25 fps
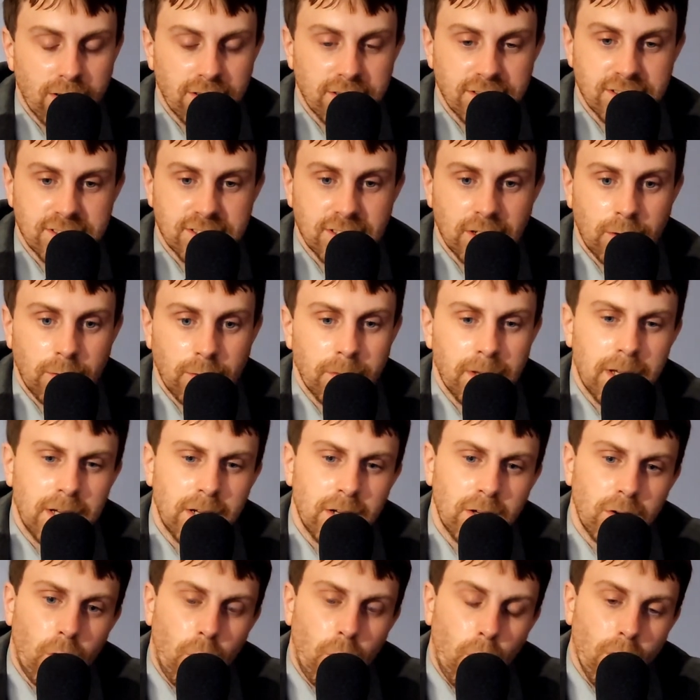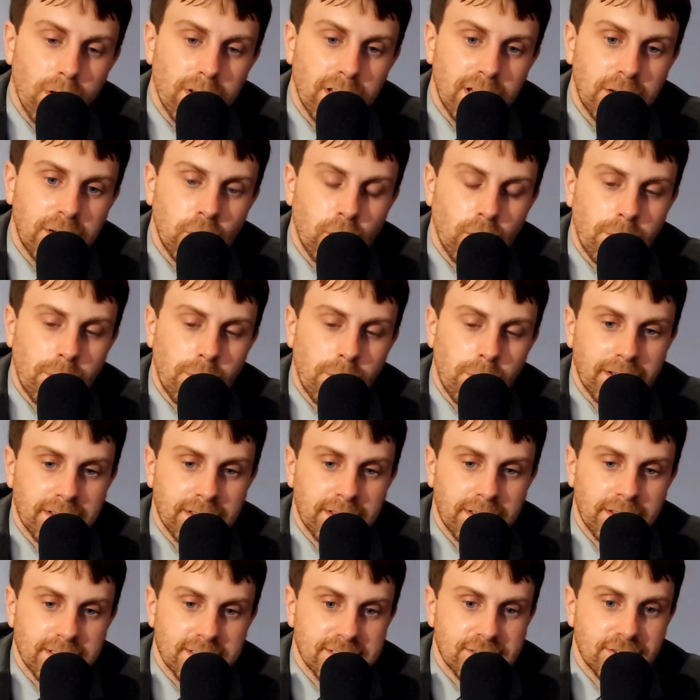So all I know about
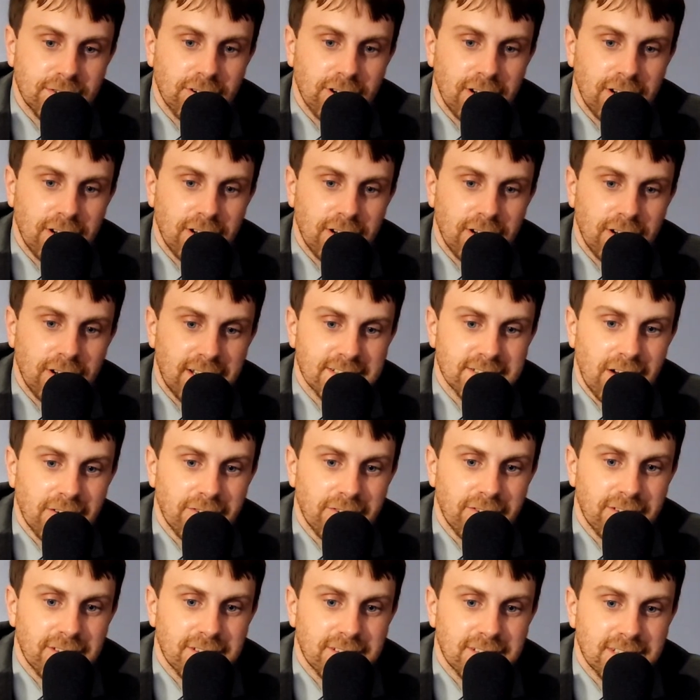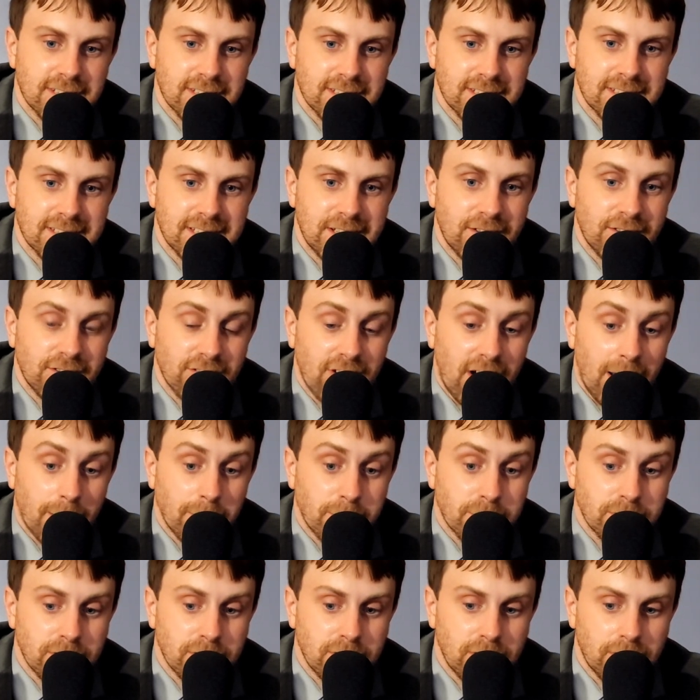this is Drake has referenced this in a rap song.